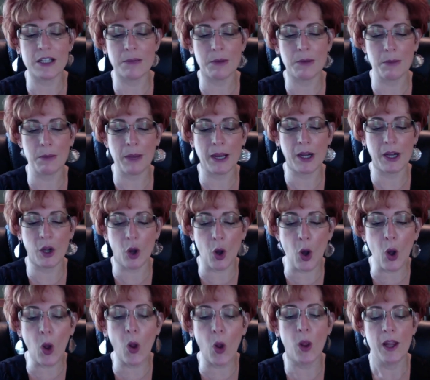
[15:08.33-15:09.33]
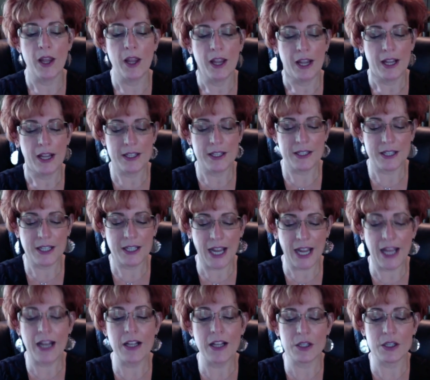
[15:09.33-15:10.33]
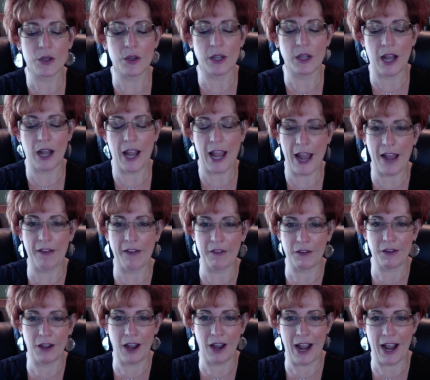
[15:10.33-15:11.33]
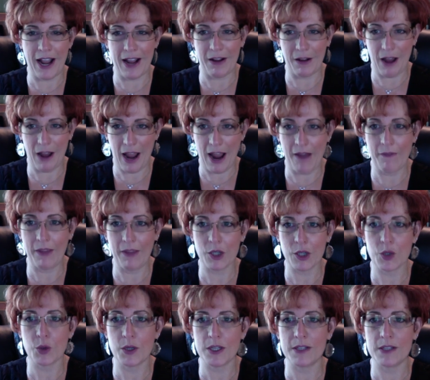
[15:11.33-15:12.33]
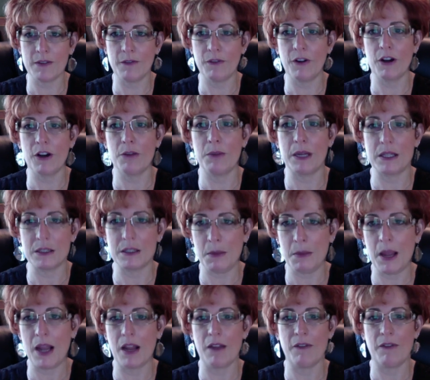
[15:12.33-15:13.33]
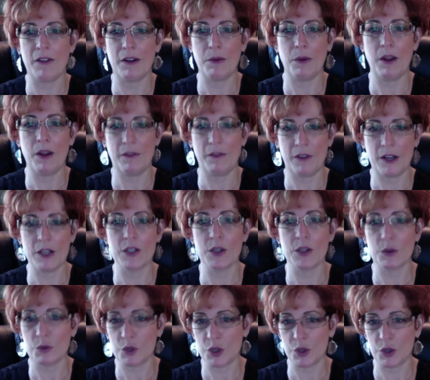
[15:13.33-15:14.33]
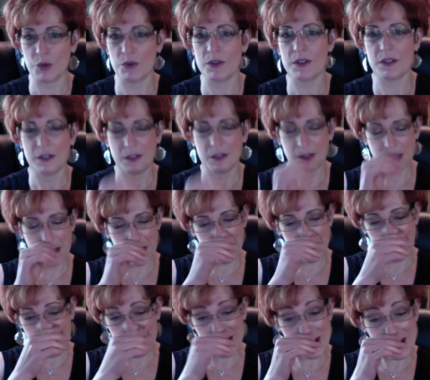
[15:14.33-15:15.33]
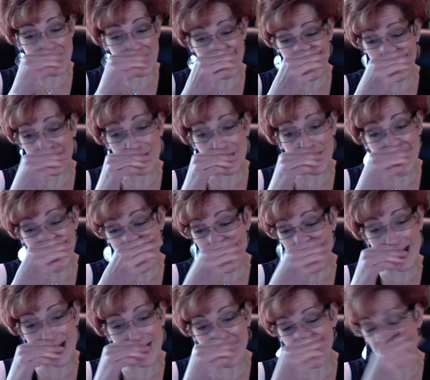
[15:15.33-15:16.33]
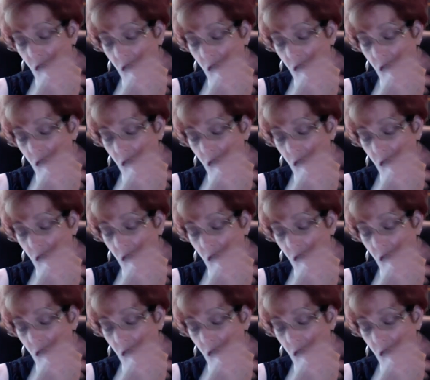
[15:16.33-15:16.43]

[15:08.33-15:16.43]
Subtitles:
but my goal is to get it so that I have that choice in front of me to make if I so choose, And so we're getting there.